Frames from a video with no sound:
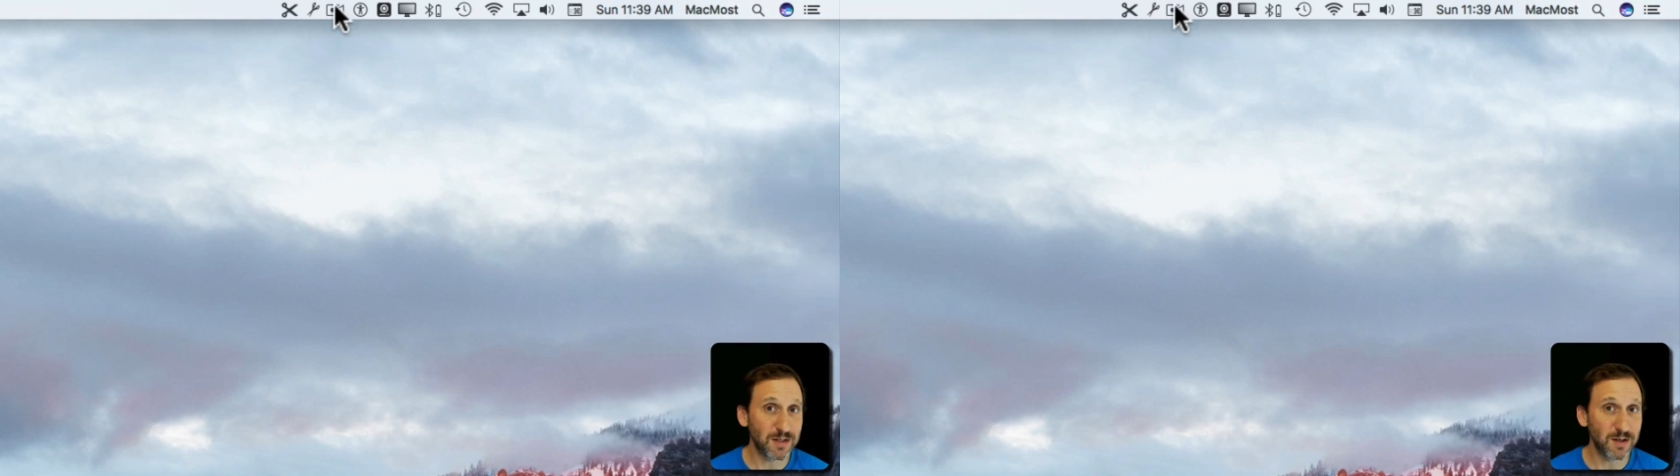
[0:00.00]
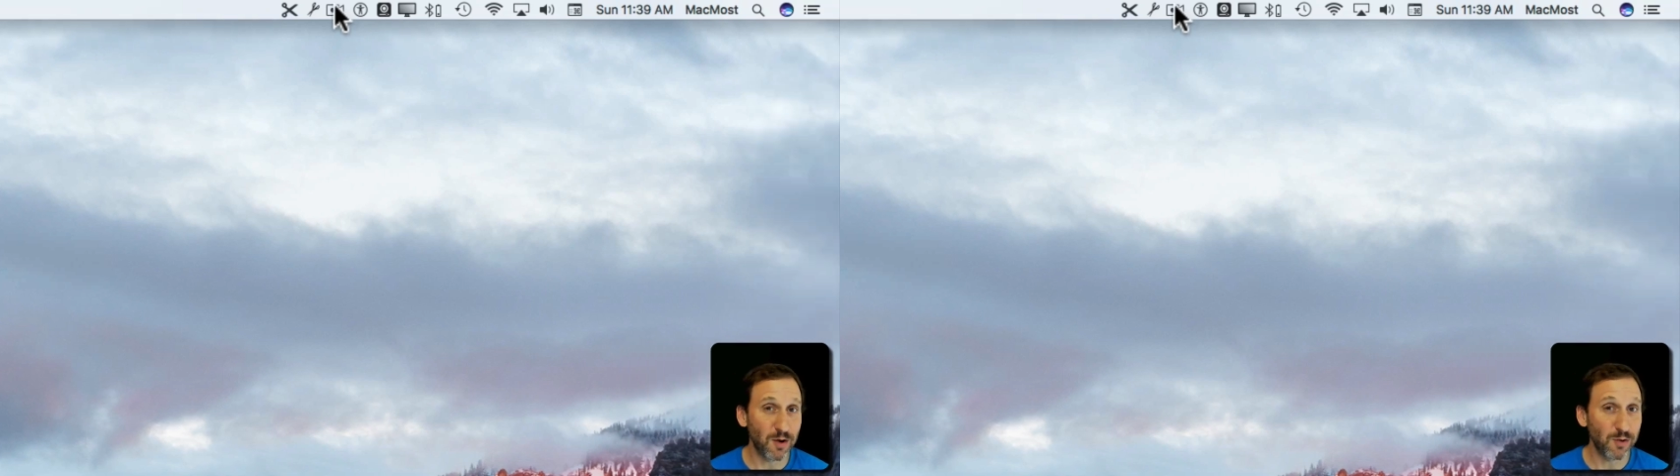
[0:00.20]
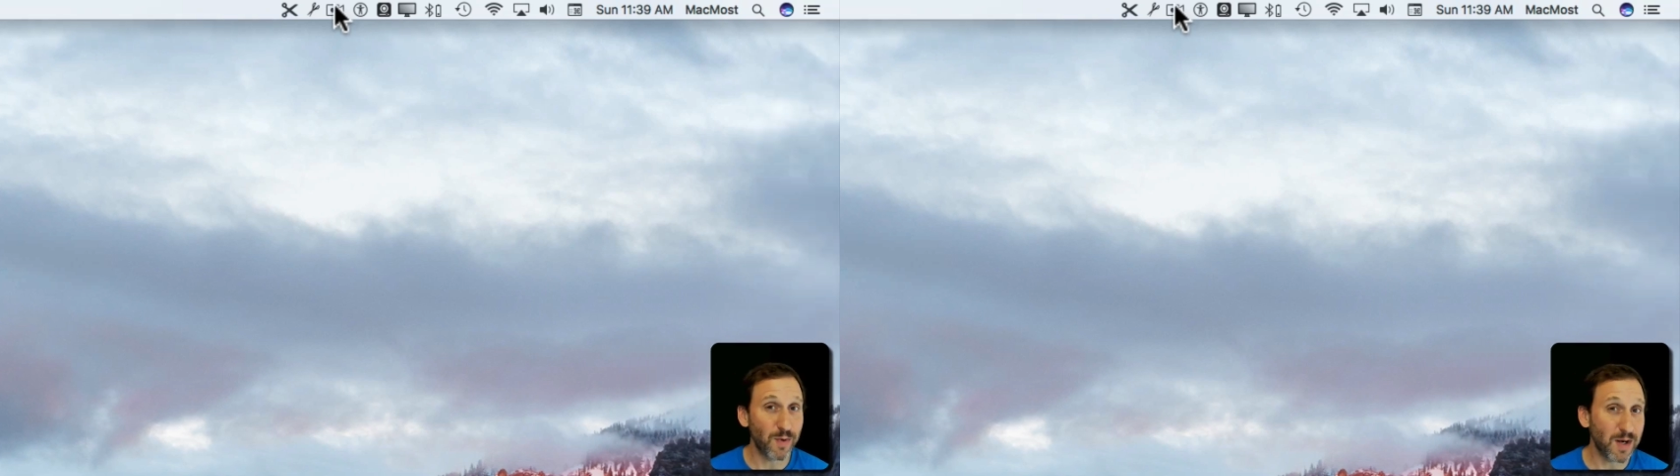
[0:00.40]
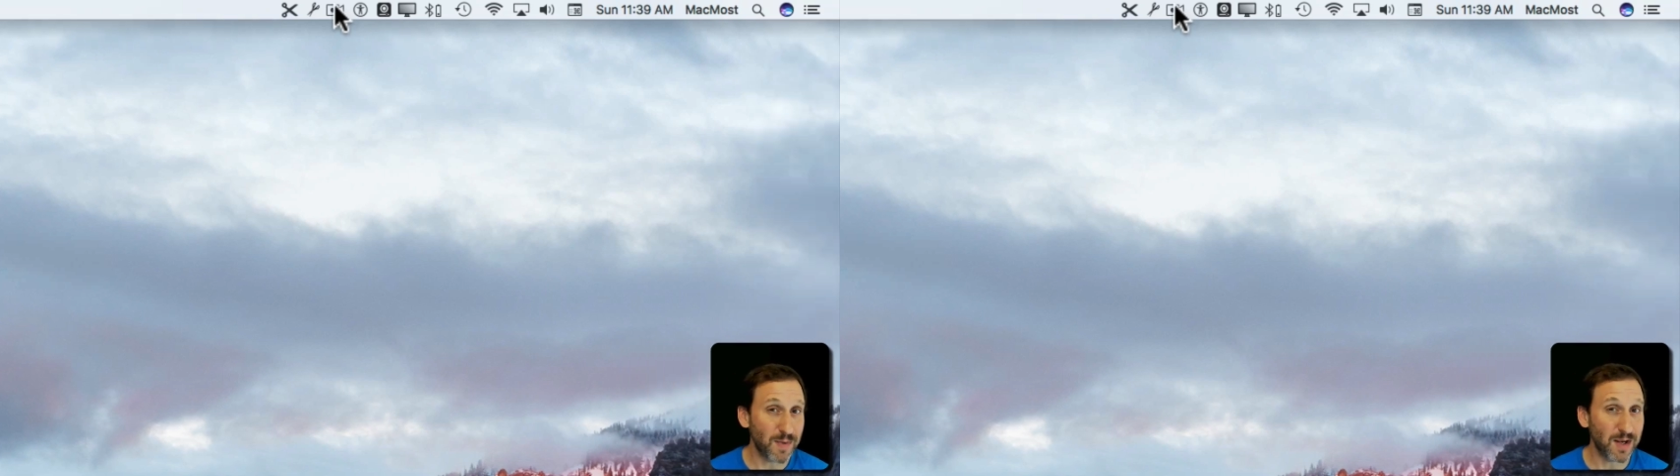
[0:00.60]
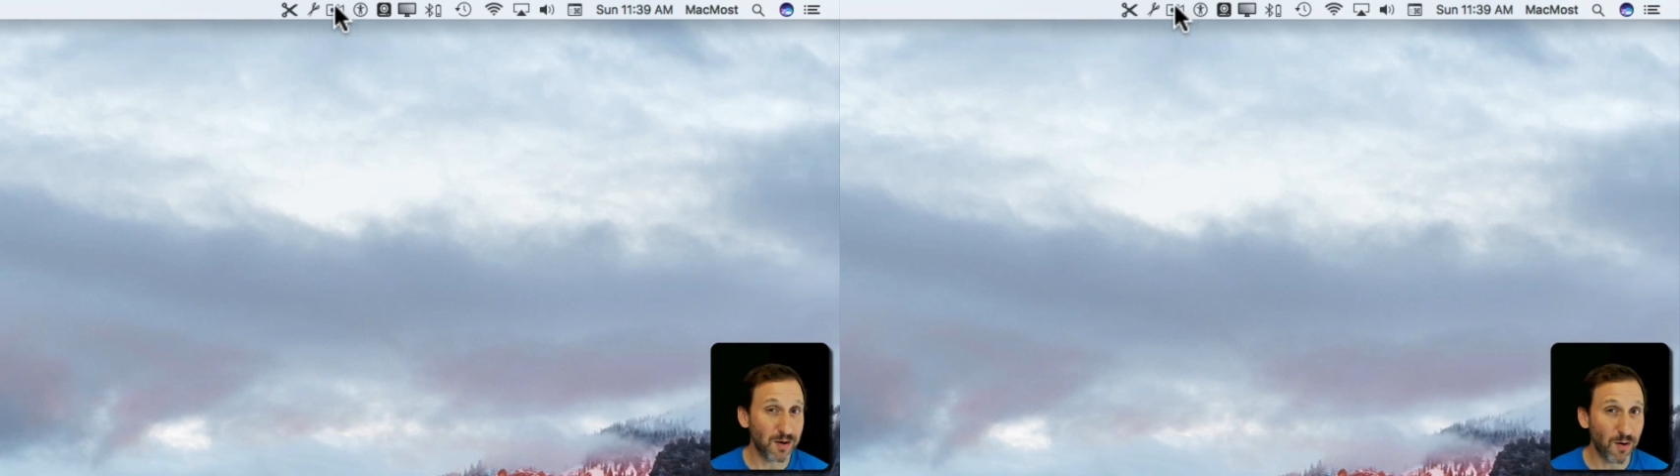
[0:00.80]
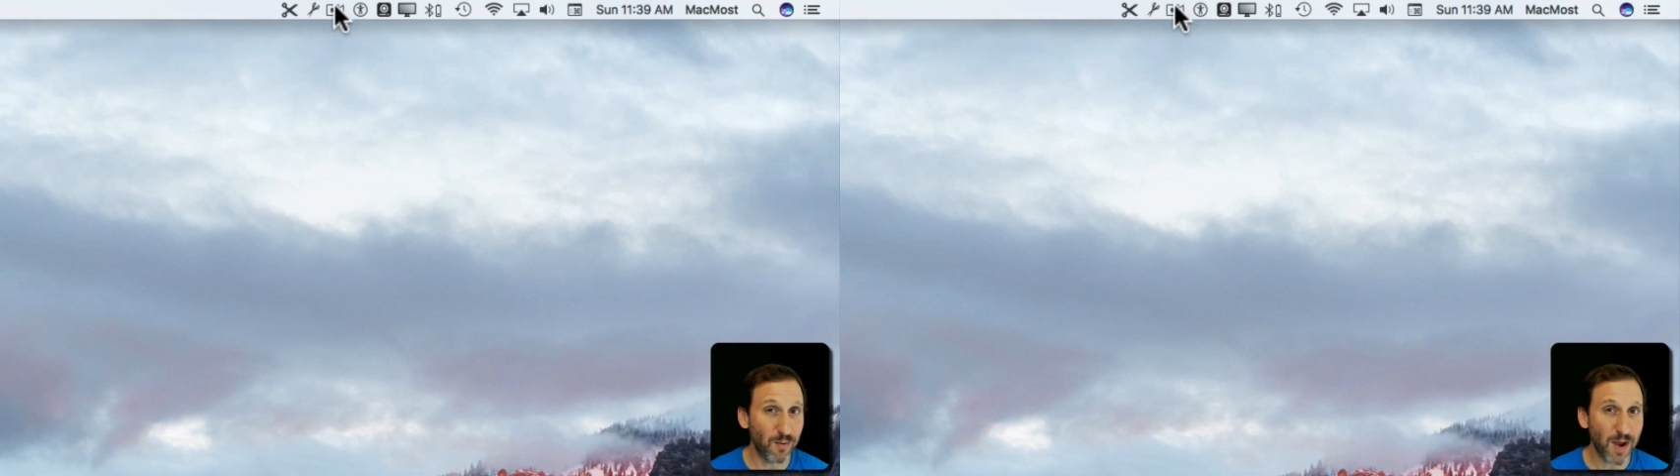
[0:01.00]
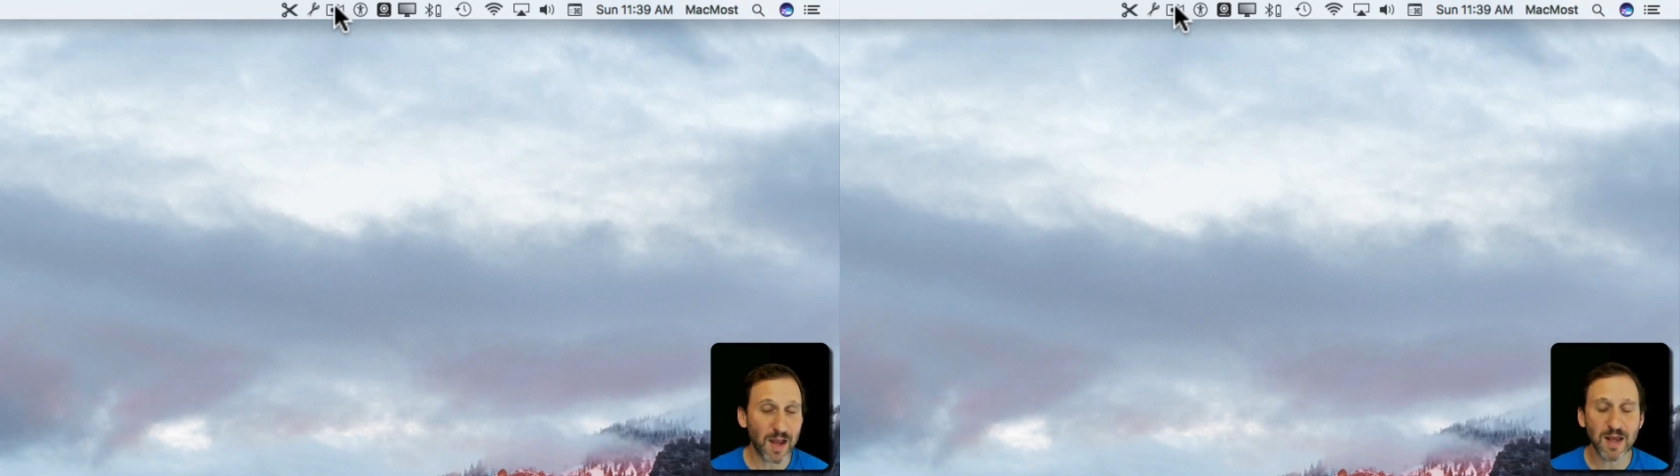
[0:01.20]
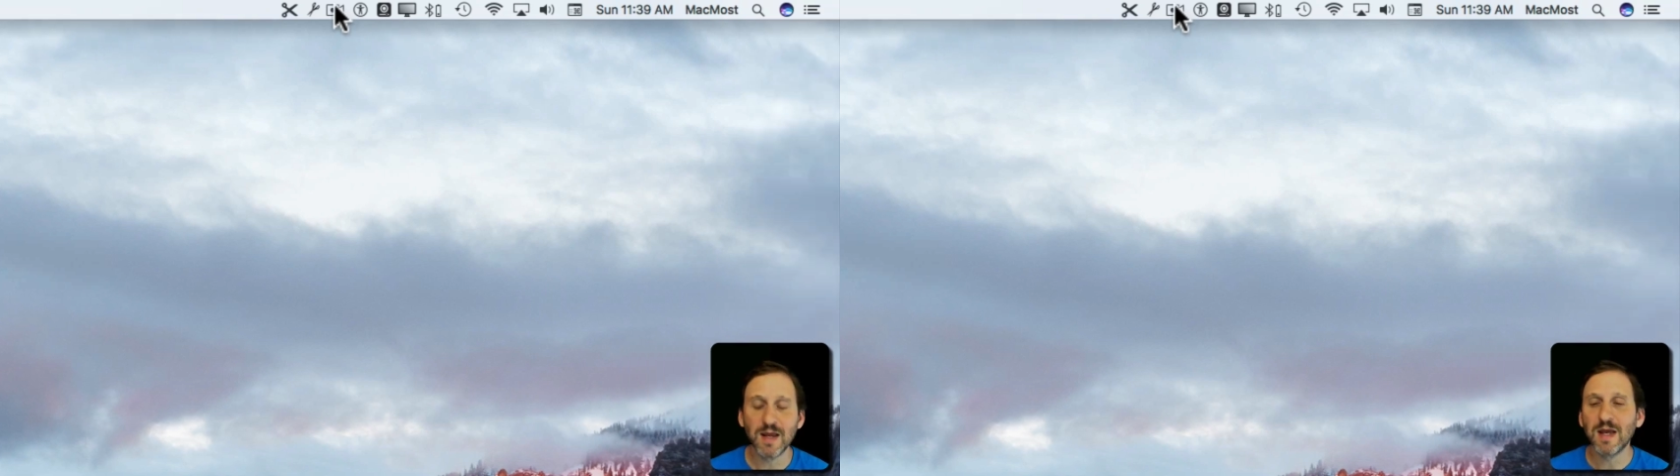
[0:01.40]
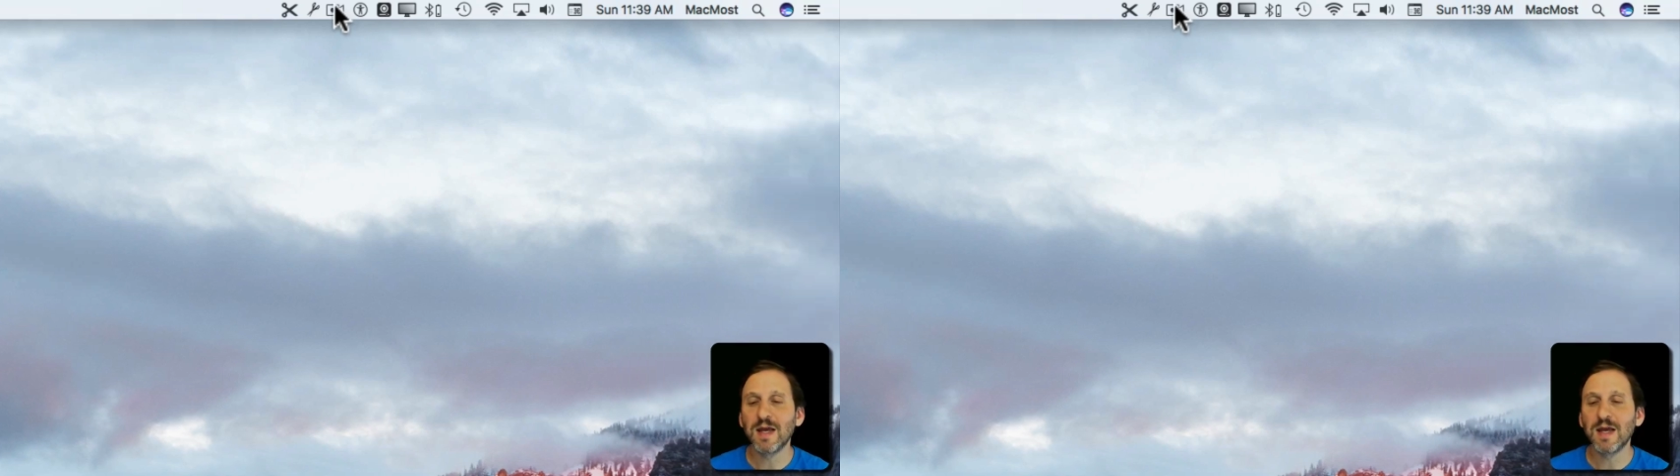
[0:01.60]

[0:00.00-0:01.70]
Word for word: the only way to make it go away